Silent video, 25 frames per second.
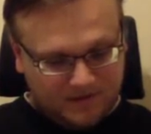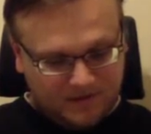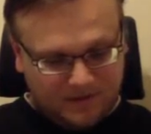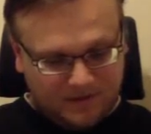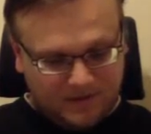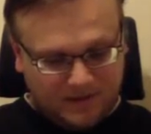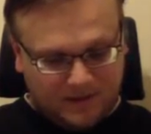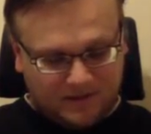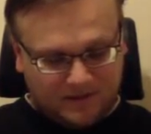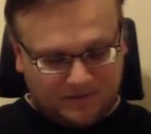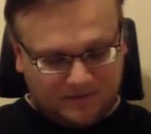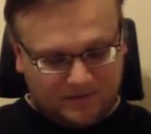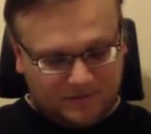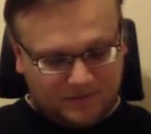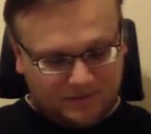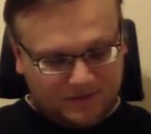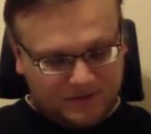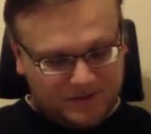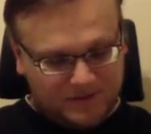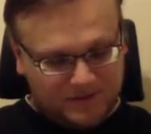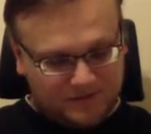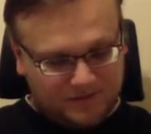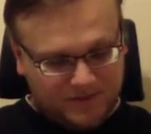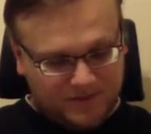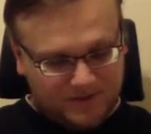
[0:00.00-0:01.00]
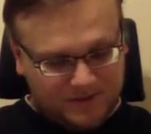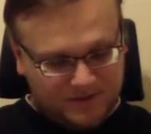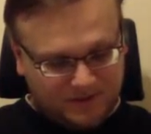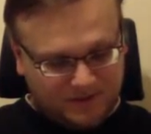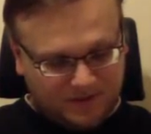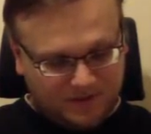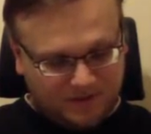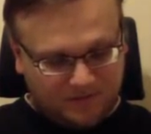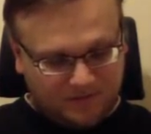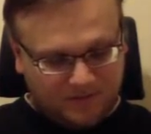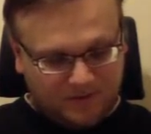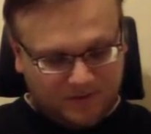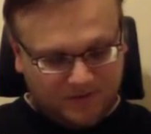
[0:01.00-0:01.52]
a lot of the recipes
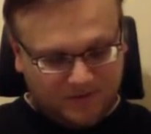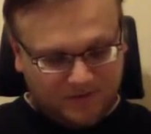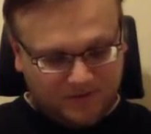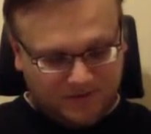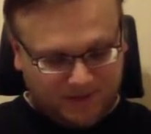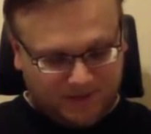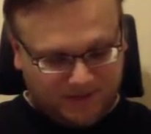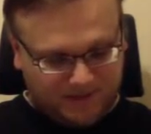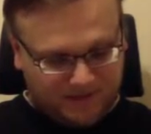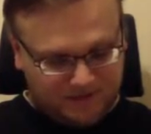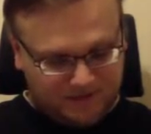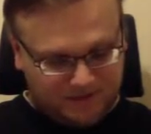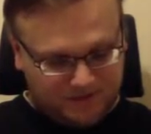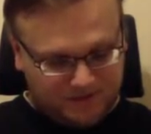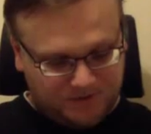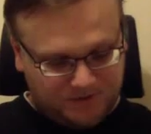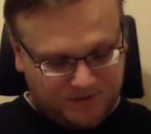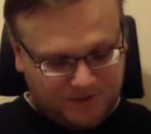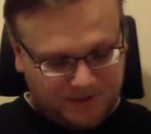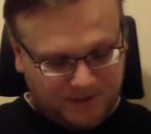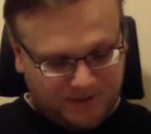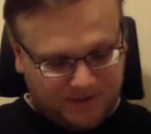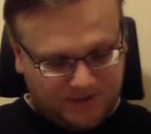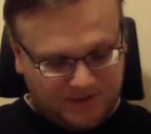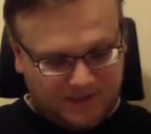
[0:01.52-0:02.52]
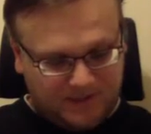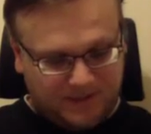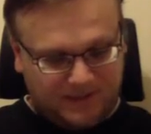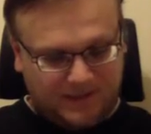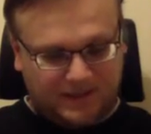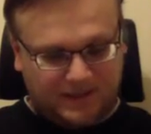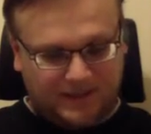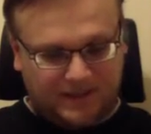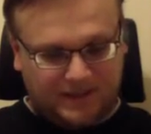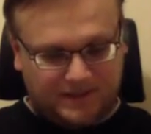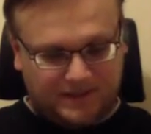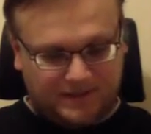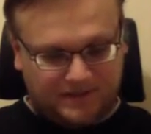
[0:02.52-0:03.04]
are both extract
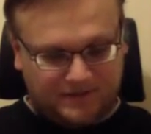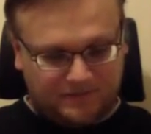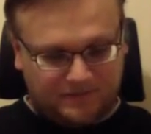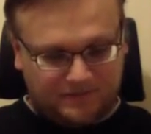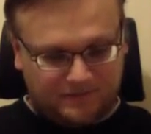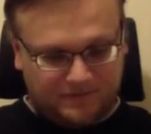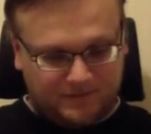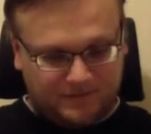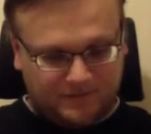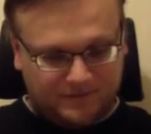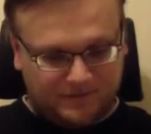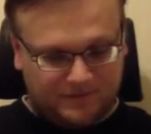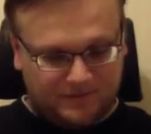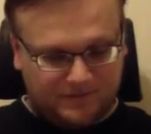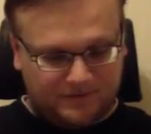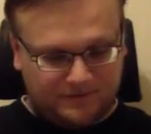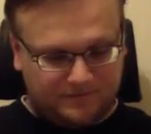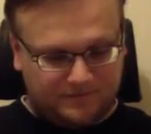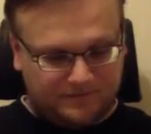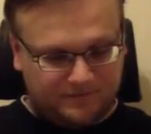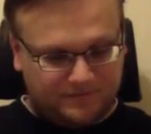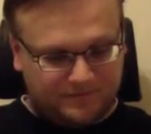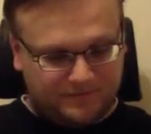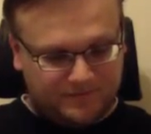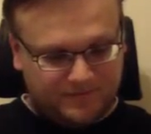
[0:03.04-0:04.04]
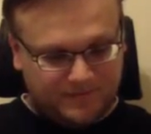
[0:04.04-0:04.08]
and uh,